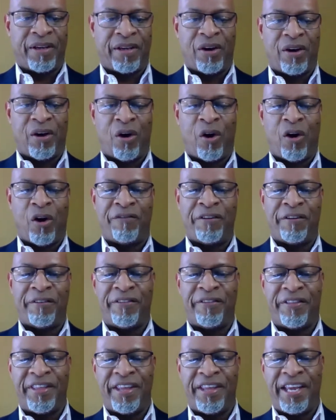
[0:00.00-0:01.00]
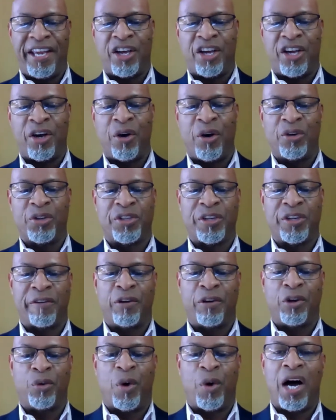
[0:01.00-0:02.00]
off of the coast of
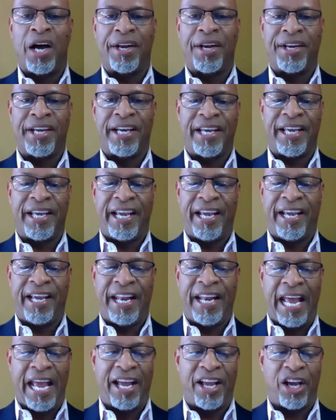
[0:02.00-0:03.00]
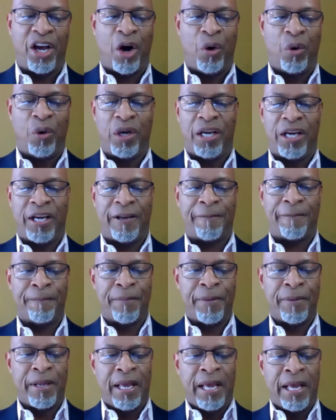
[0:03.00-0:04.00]
Luanda in Angola,
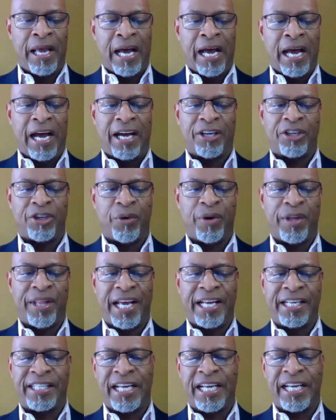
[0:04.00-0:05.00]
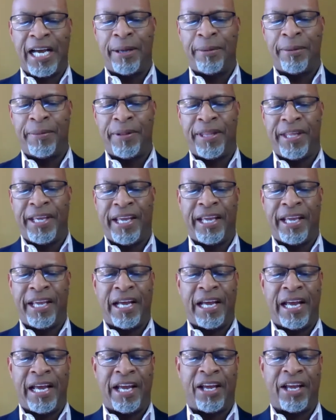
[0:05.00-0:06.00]
uh, during that time, the
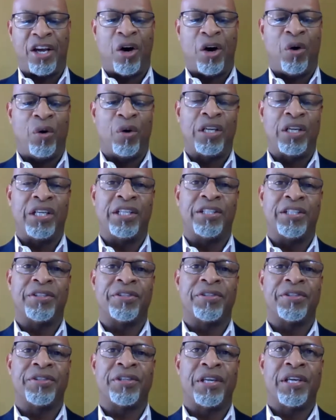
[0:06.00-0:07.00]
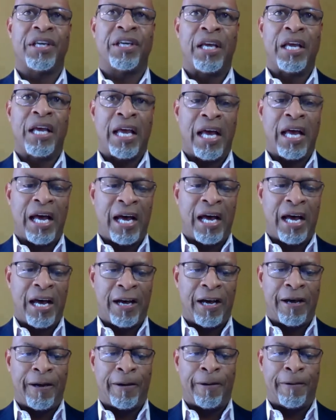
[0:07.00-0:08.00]
Angolans
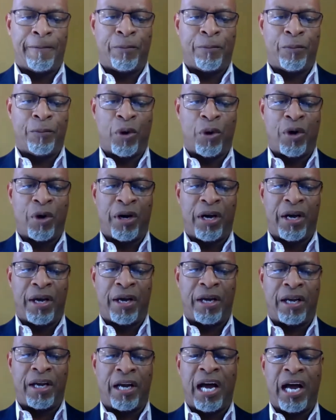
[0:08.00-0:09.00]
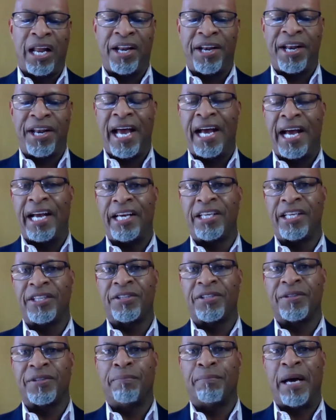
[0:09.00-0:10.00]
uh, were
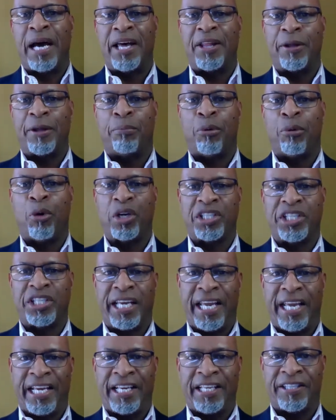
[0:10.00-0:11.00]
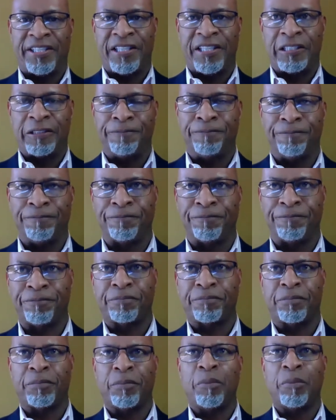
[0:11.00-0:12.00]
colonized by the Portuguese.
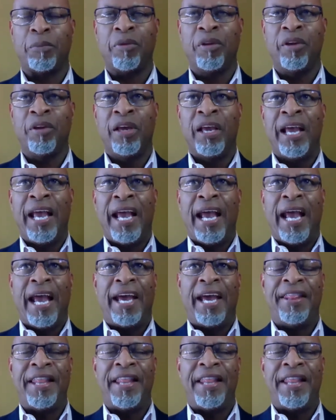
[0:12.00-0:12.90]
And